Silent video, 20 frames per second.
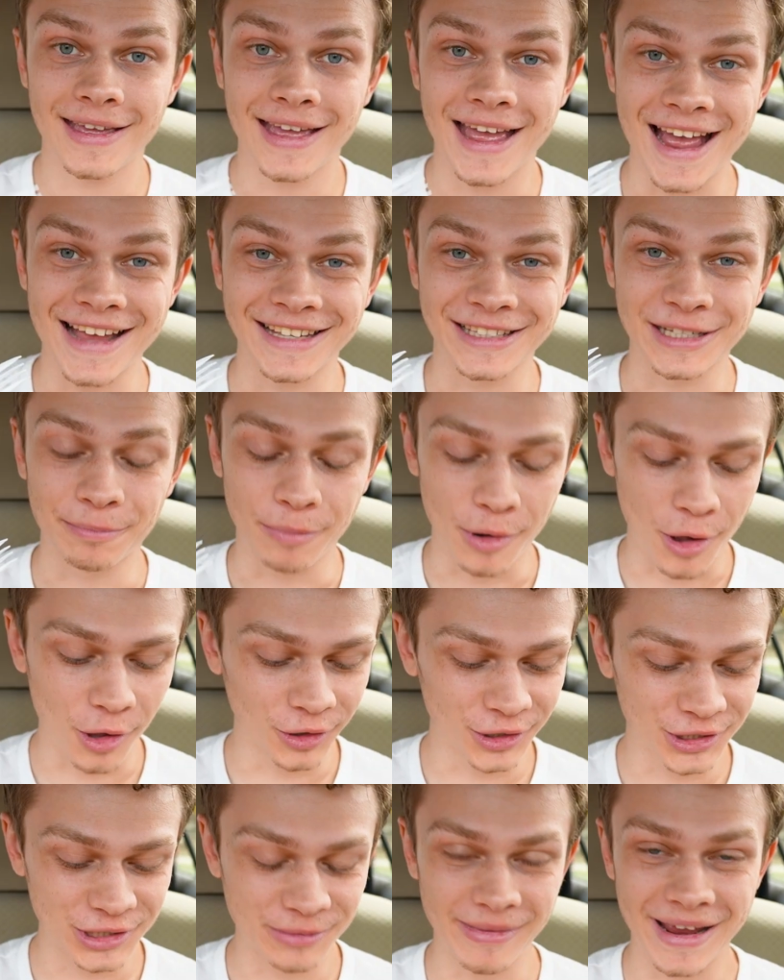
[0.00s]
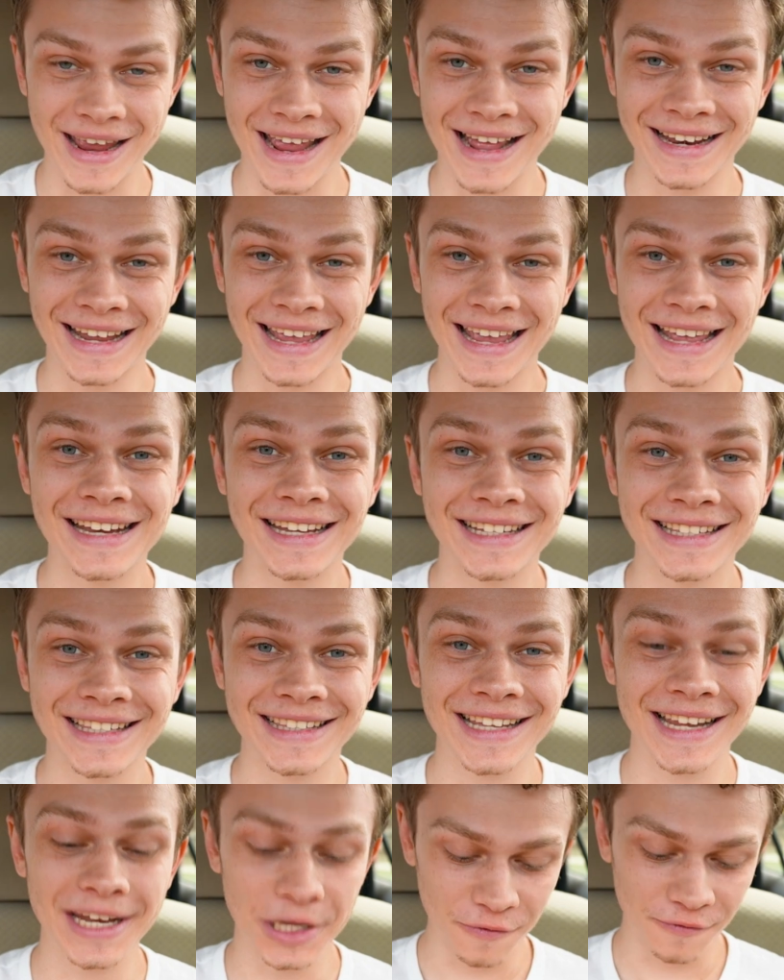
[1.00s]
As a Polish man in a
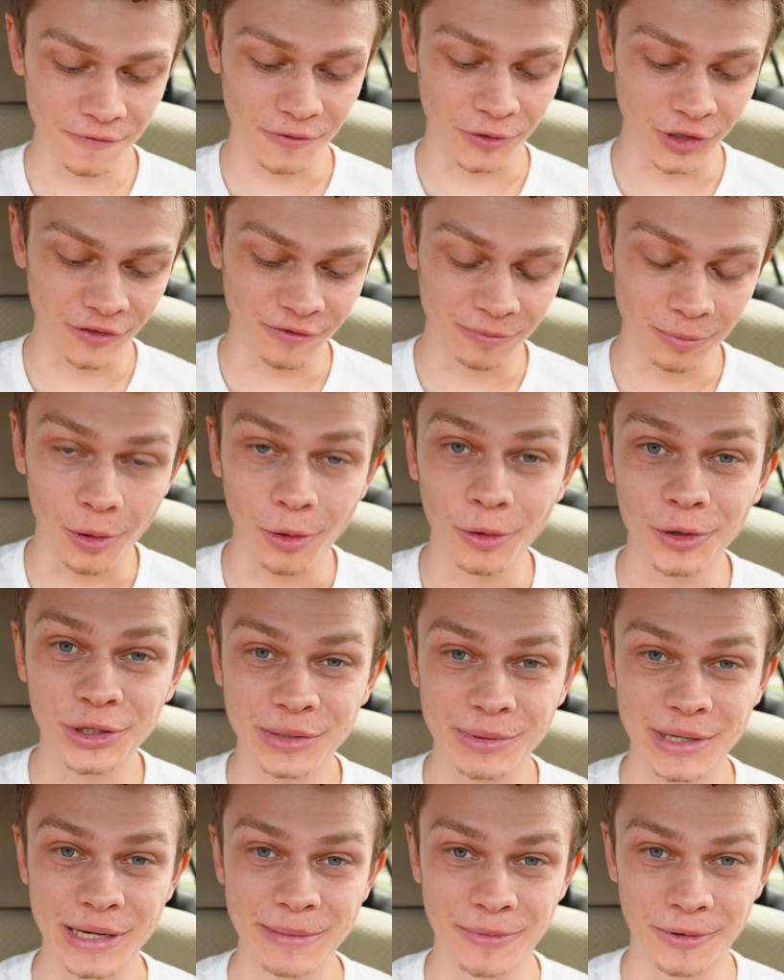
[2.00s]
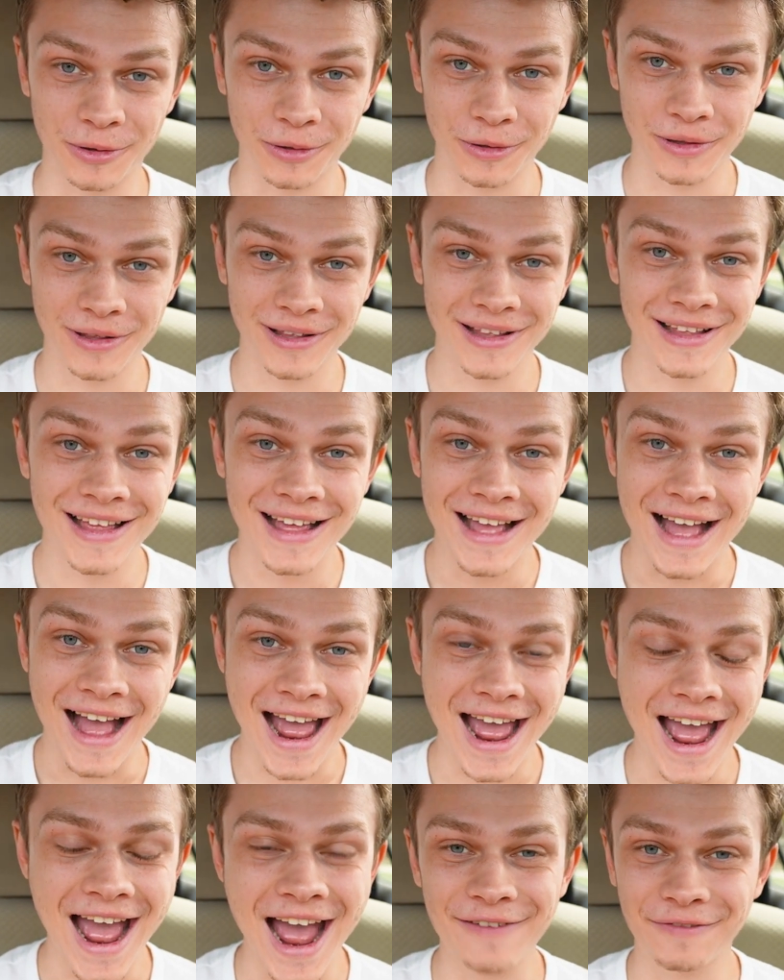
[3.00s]
city full of Polish people,
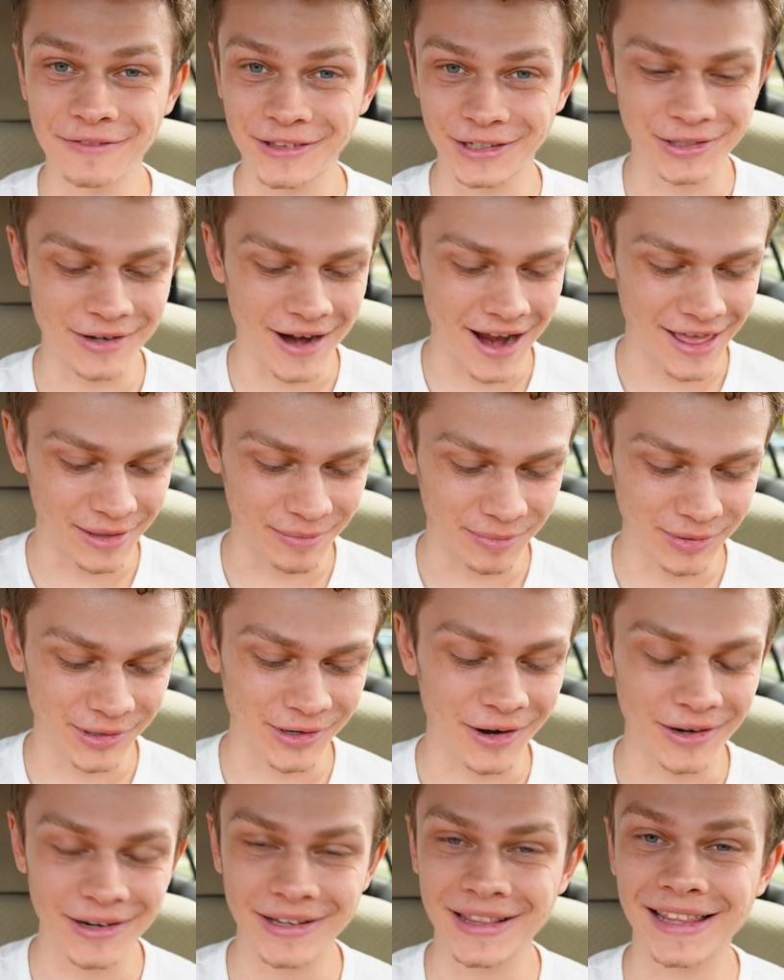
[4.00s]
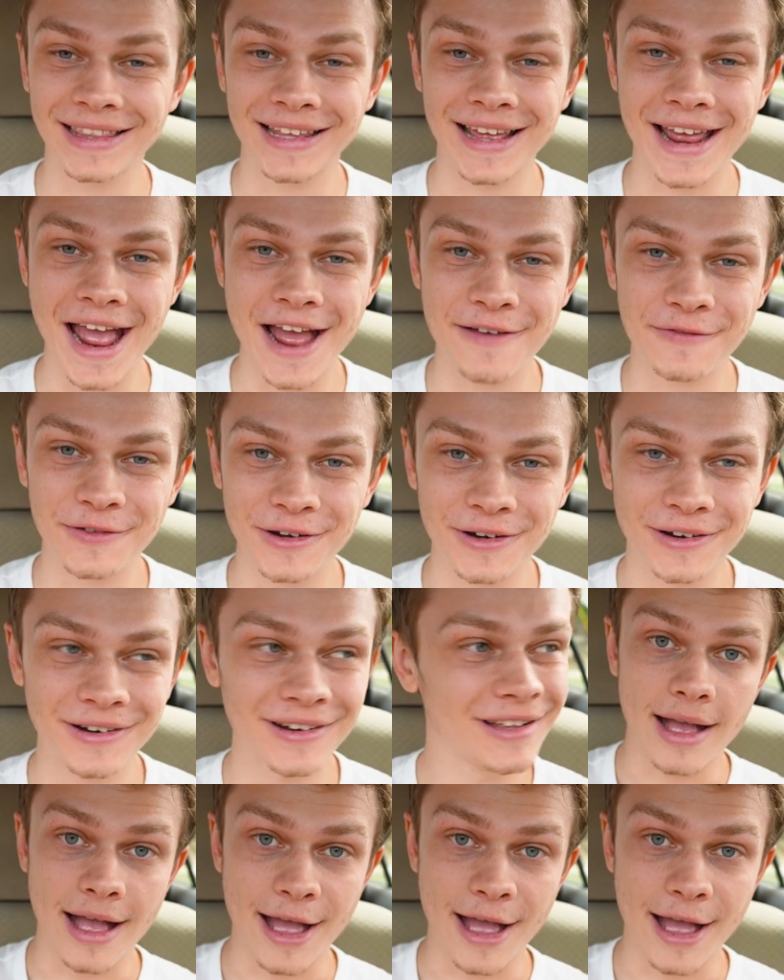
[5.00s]
I have to try the pierogi that they have here.